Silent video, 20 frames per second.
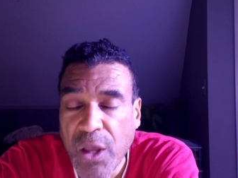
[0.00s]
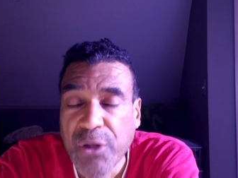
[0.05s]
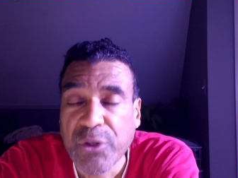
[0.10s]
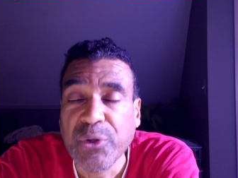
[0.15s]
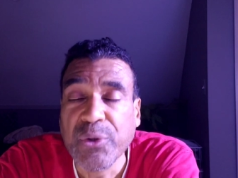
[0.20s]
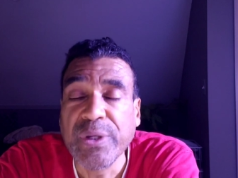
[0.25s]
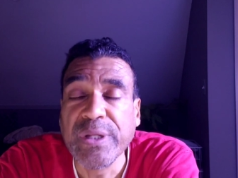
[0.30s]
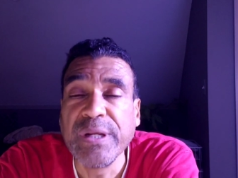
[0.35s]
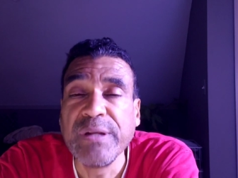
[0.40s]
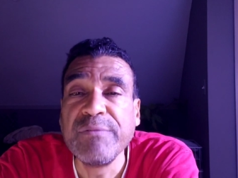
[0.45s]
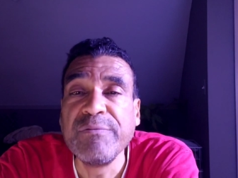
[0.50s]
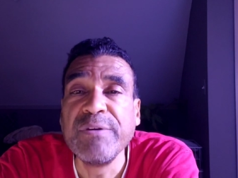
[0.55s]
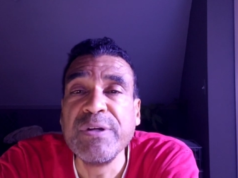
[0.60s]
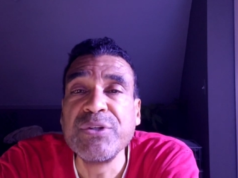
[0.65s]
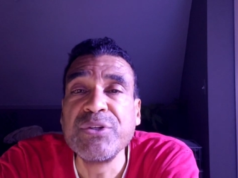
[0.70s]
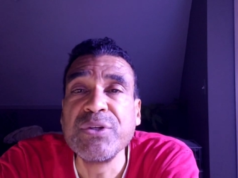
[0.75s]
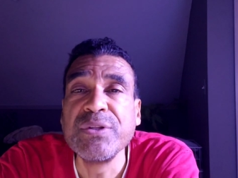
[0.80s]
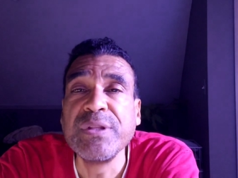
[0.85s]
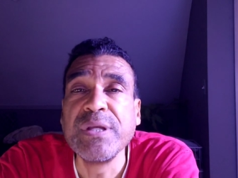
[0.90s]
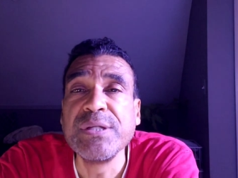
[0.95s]
You can
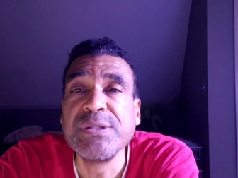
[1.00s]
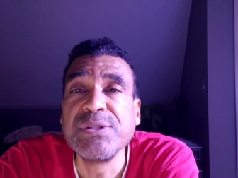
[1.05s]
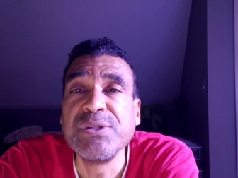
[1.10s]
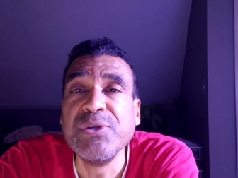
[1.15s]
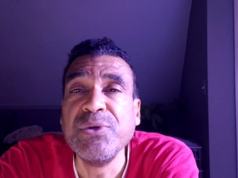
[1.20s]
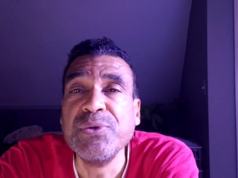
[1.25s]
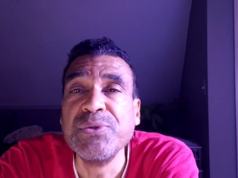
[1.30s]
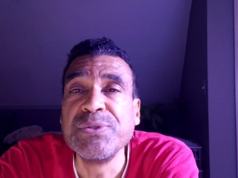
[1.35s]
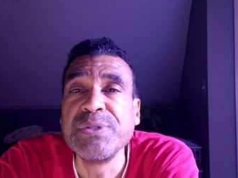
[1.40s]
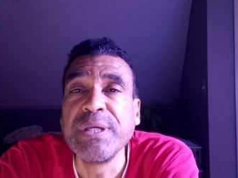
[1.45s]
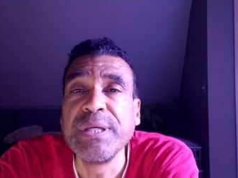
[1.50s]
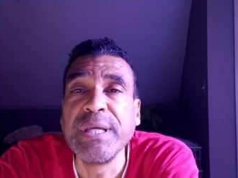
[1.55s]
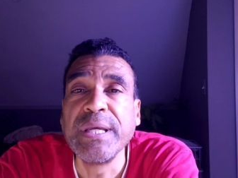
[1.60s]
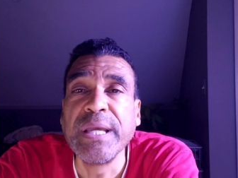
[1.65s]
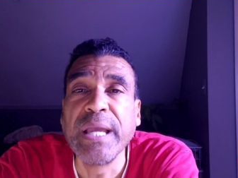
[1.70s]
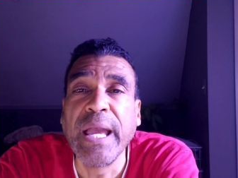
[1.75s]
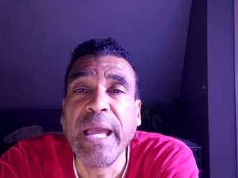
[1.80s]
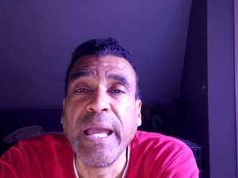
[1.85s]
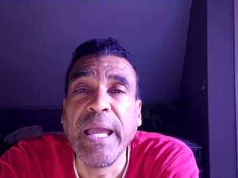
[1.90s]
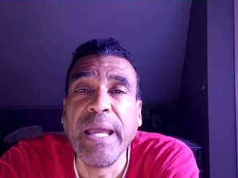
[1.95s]
envision this
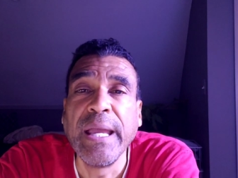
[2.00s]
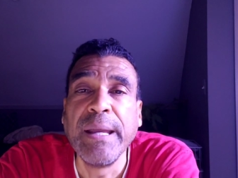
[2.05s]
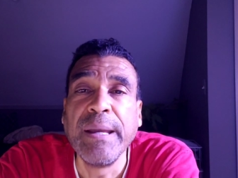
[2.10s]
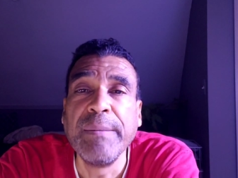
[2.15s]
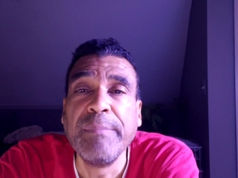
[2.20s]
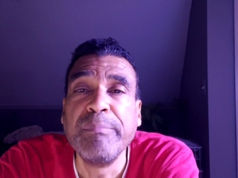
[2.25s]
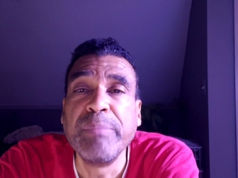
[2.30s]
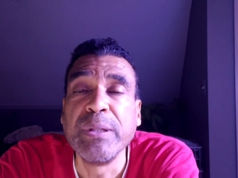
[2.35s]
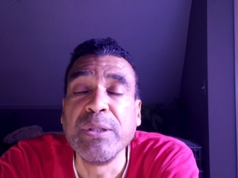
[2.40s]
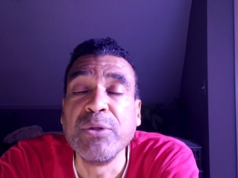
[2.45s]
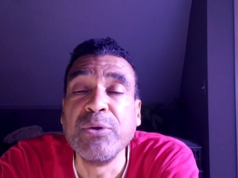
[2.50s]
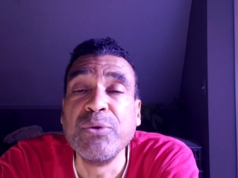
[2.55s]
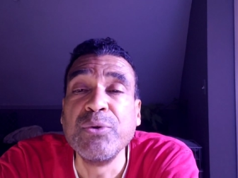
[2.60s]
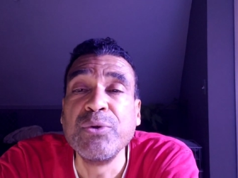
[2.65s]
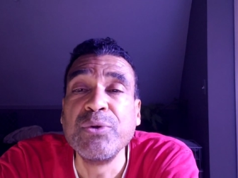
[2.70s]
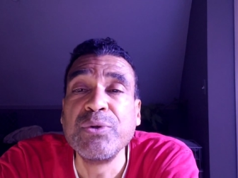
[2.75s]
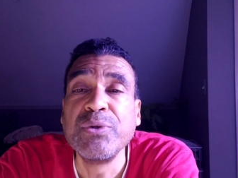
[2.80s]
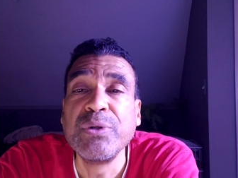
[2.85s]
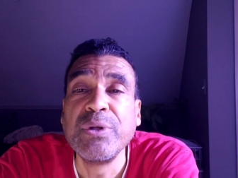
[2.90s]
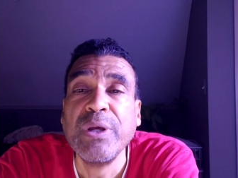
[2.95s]
using a
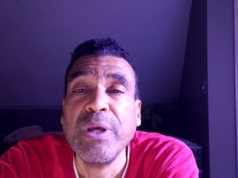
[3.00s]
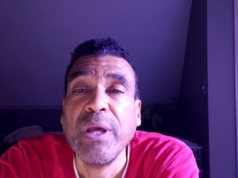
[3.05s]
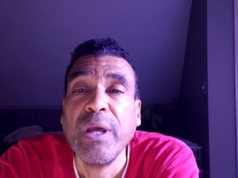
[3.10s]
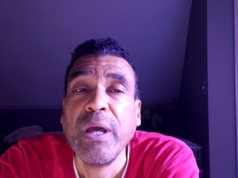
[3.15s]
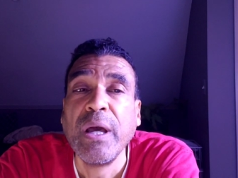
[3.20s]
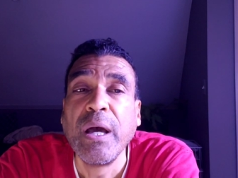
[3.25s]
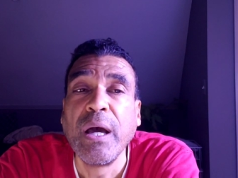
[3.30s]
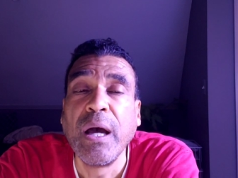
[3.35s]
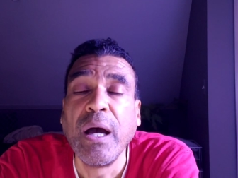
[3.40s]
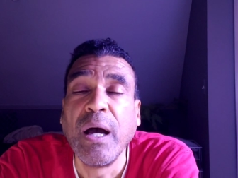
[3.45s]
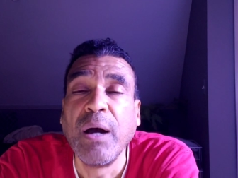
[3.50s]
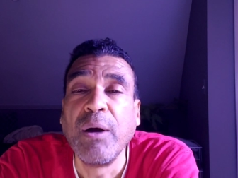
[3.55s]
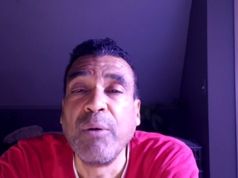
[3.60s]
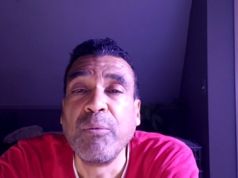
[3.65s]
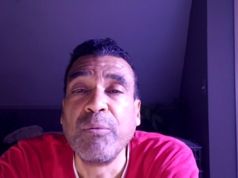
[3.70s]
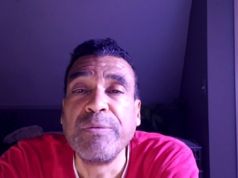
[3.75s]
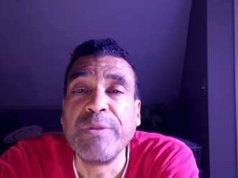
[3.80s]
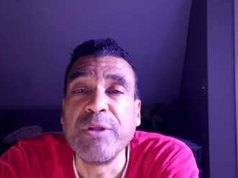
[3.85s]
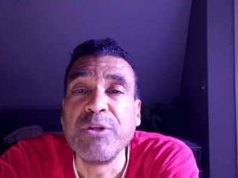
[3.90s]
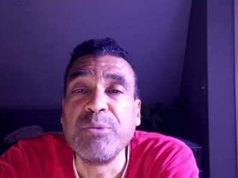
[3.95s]
balloon
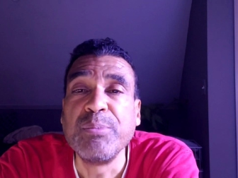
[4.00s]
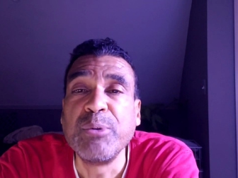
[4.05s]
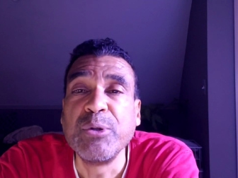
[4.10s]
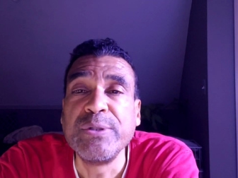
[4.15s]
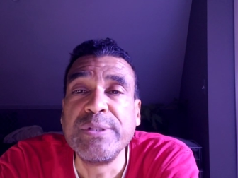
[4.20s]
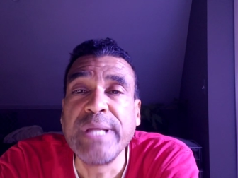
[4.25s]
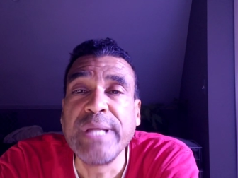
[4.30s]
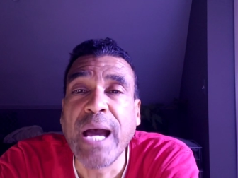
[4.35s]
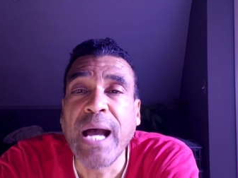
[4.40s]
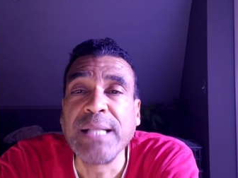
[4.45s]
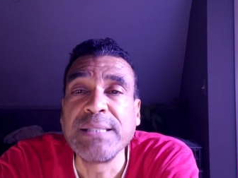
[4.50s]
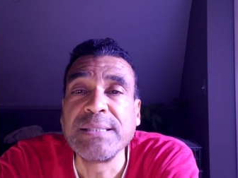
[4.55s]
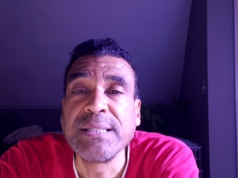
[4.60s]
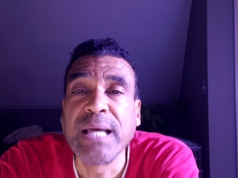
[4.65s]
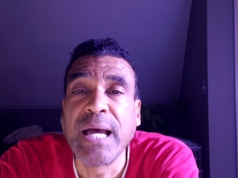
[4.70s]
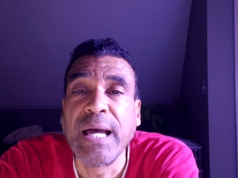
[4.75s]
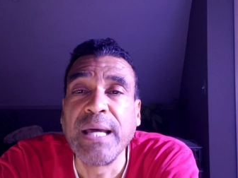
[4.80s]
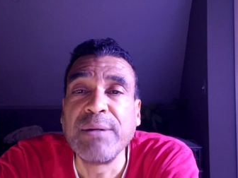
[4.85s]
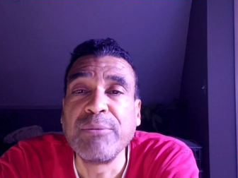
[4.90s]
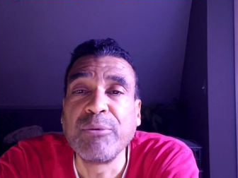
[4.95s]
uh, that you put dots
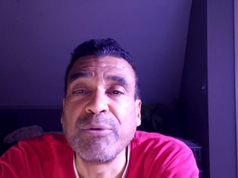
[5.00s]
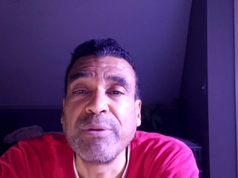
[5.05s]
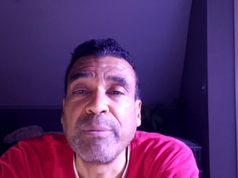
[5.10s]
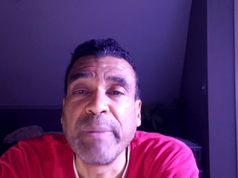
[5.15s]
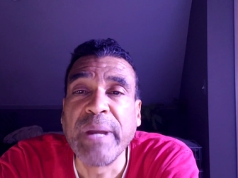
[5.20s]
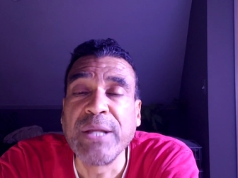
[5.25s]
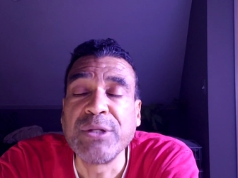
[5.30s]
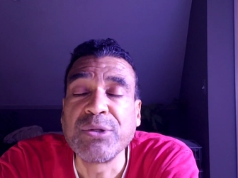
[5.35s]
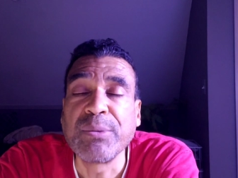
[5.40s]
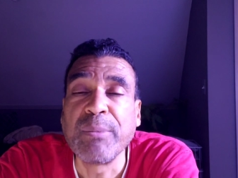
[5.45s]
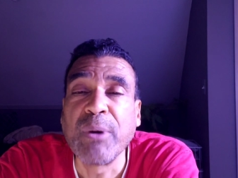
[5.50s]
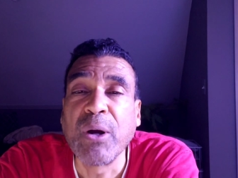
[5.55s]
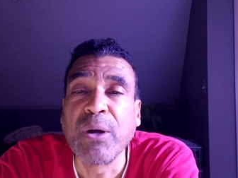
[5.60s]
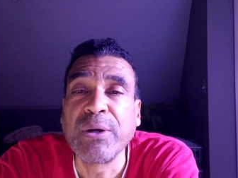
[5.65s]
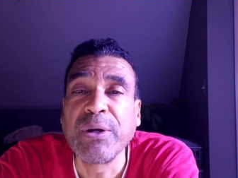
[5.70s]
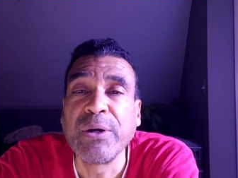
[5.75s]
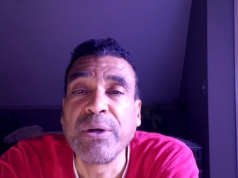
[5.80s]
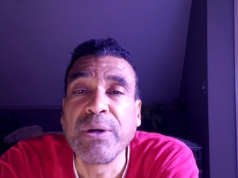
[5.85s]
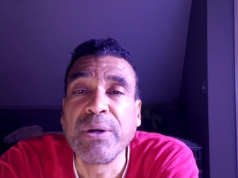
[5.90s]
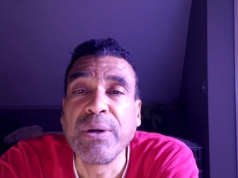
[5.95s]
on with a magic
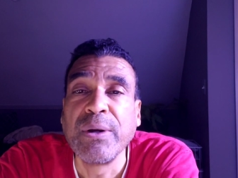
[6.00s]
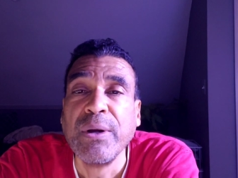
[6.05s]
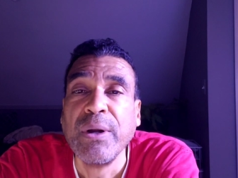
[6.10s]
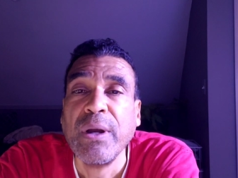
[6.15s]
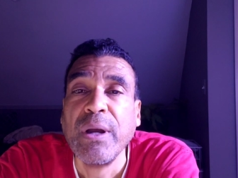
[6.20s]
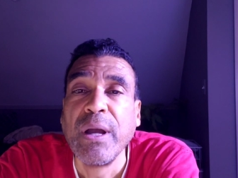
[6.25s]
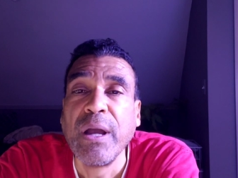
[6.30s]
marker.